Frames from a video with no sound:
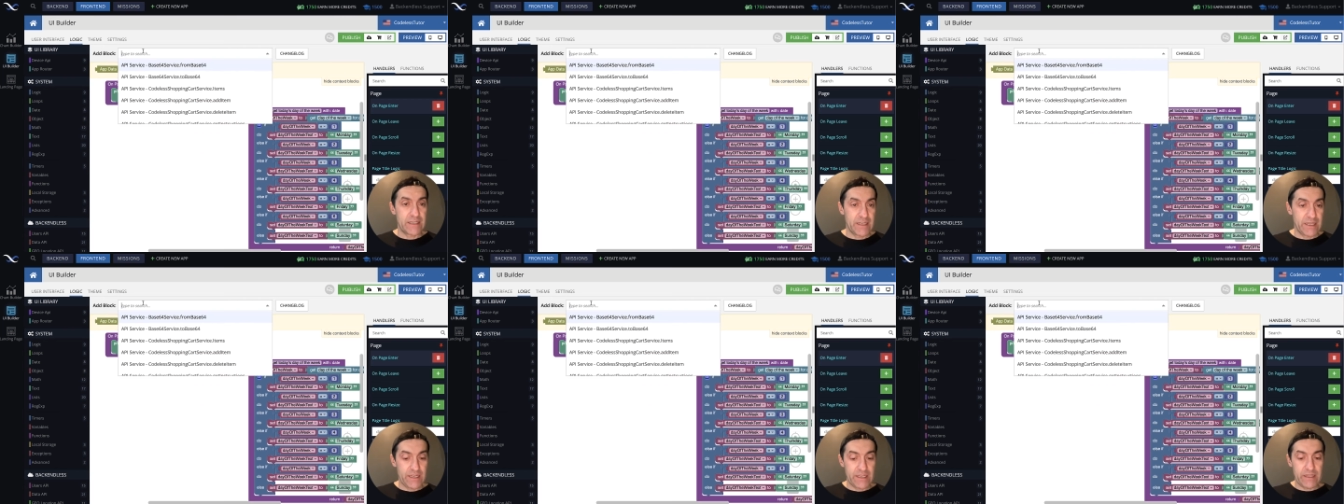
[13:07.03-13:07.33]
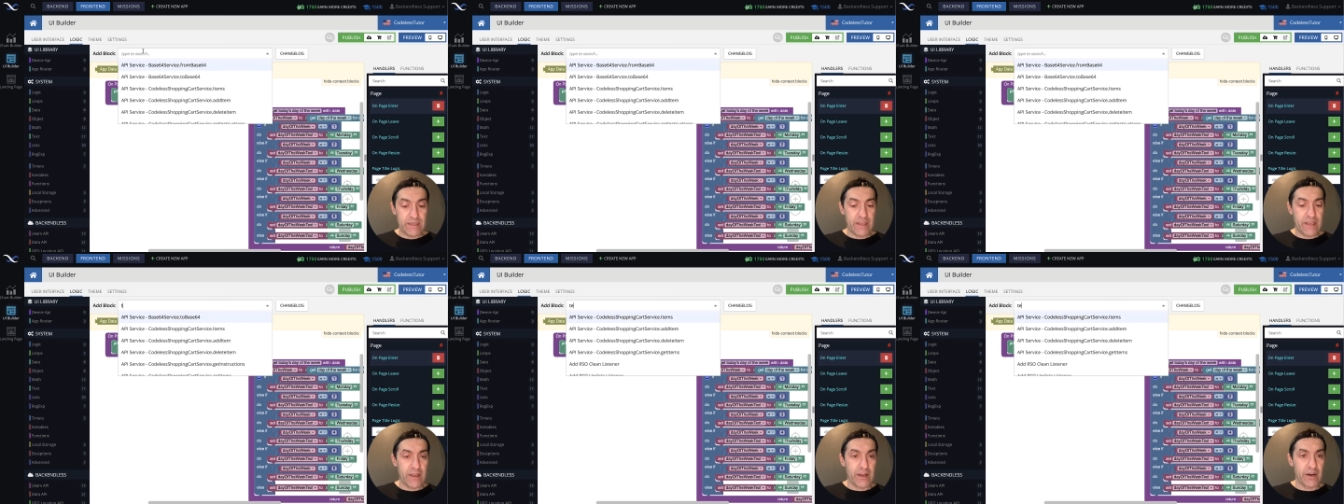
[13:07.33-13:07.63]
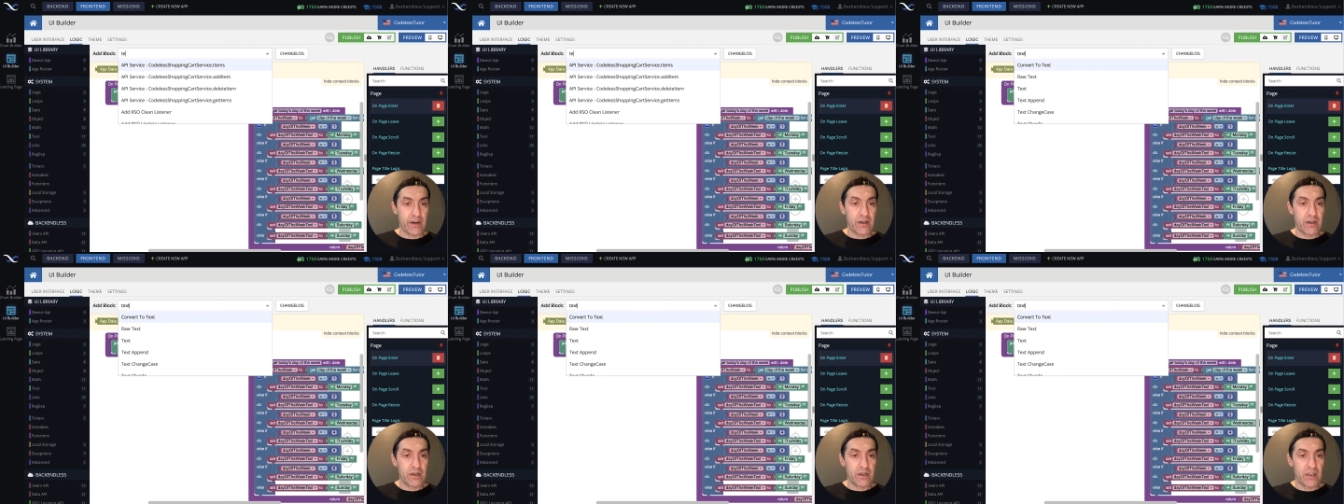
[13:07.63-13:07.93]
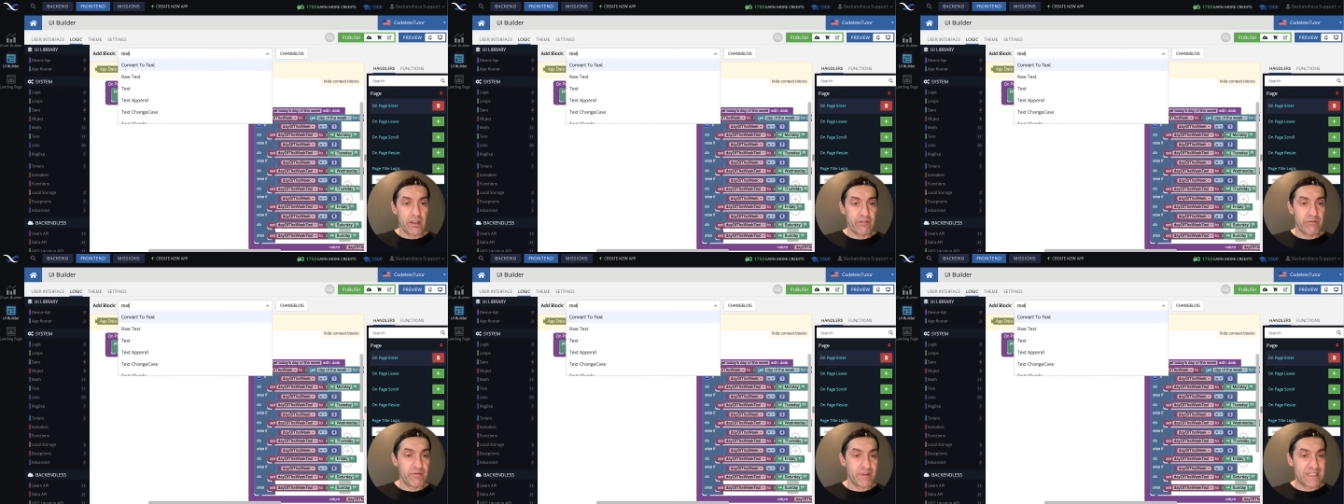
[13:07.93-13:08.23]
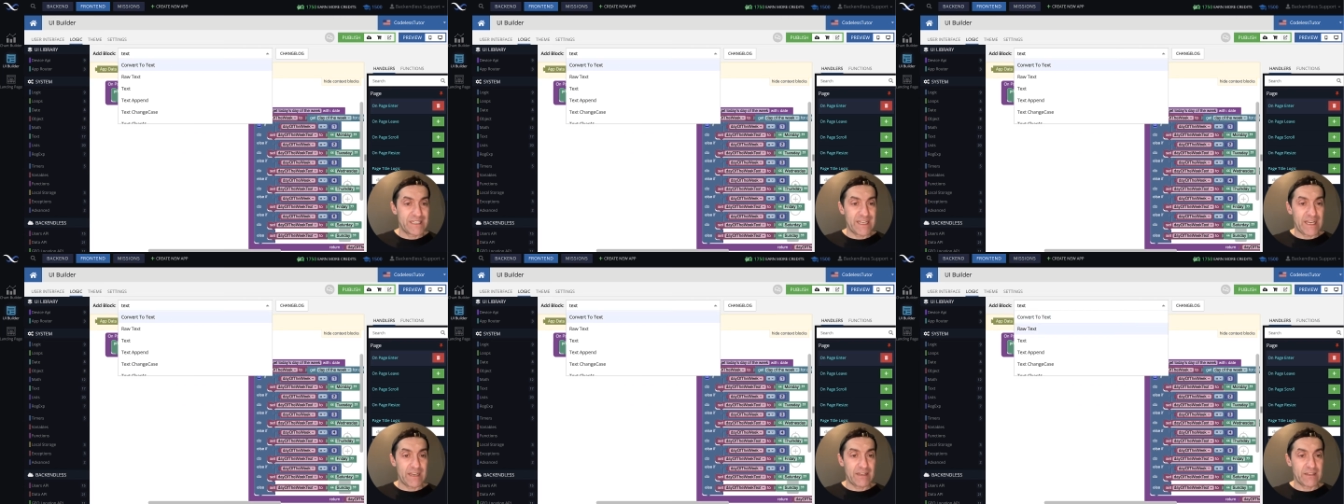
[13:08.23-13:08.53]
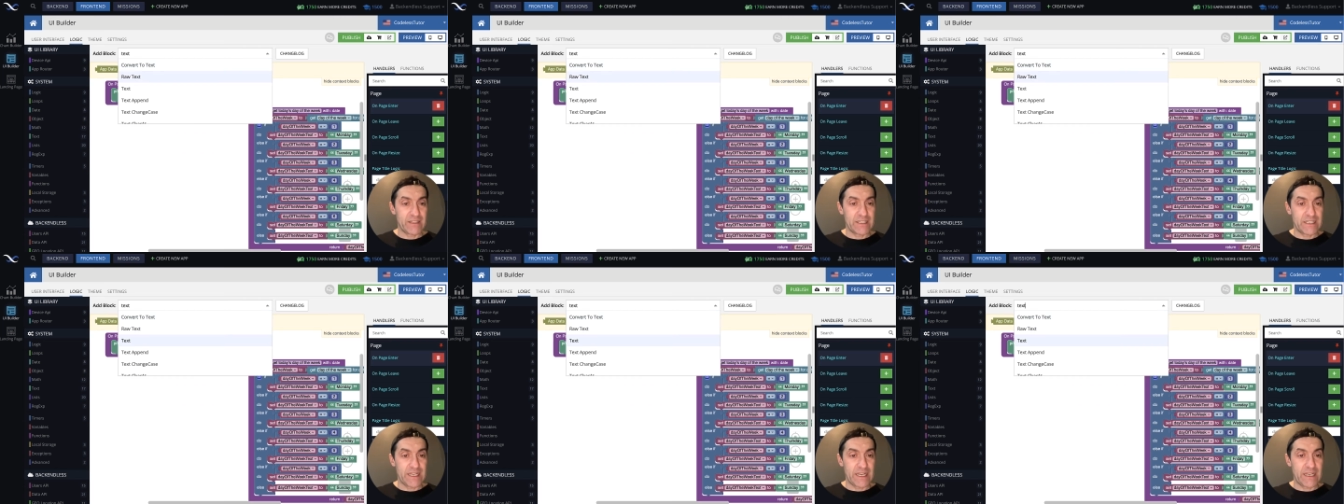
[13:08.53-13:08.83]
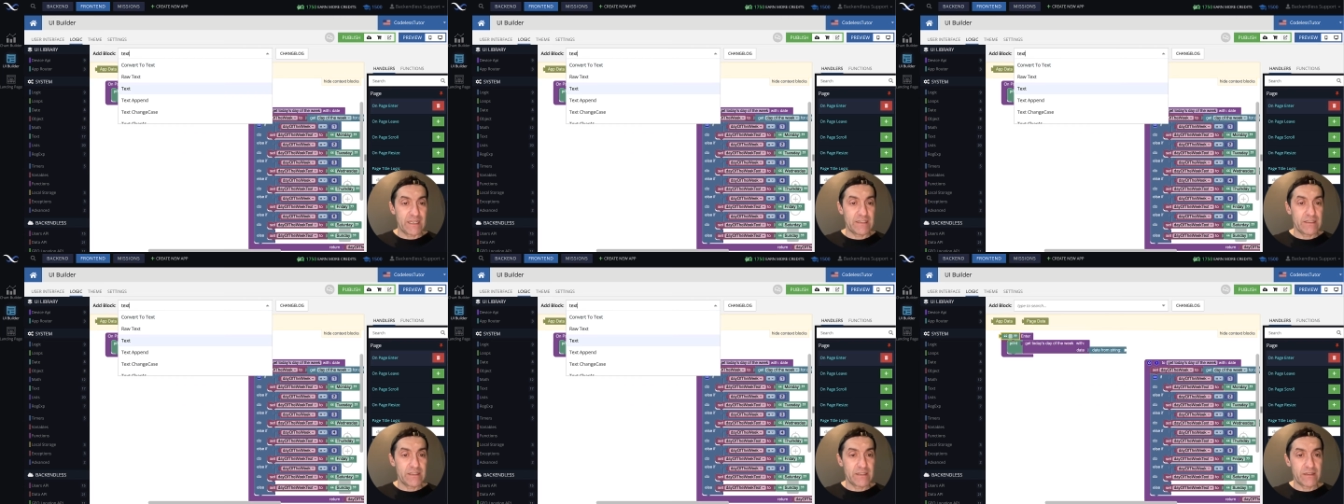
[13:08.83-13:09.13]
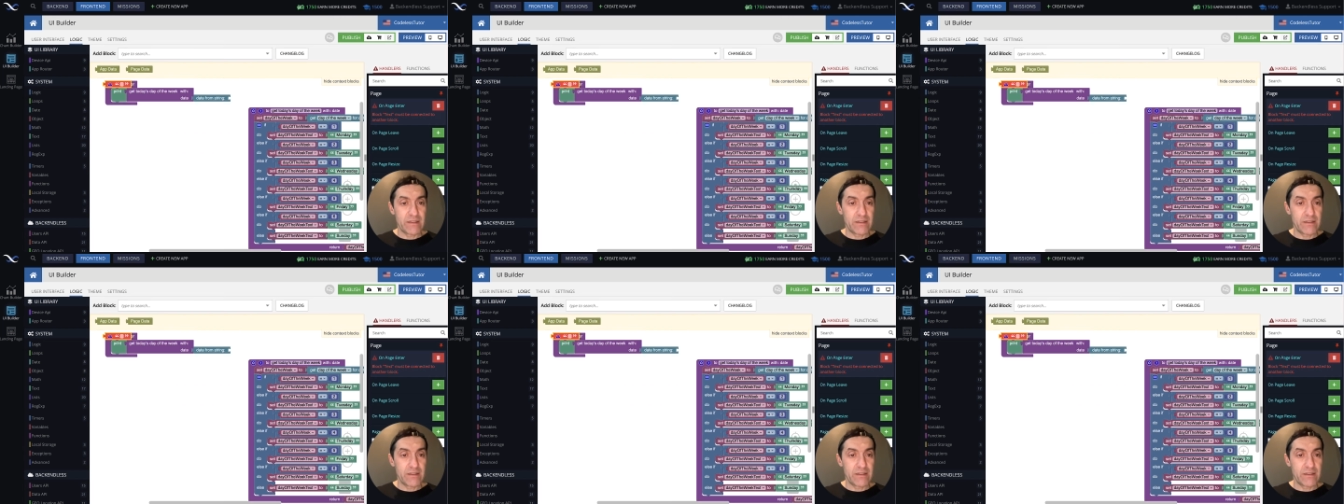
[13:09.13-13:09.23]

in here, if we take the date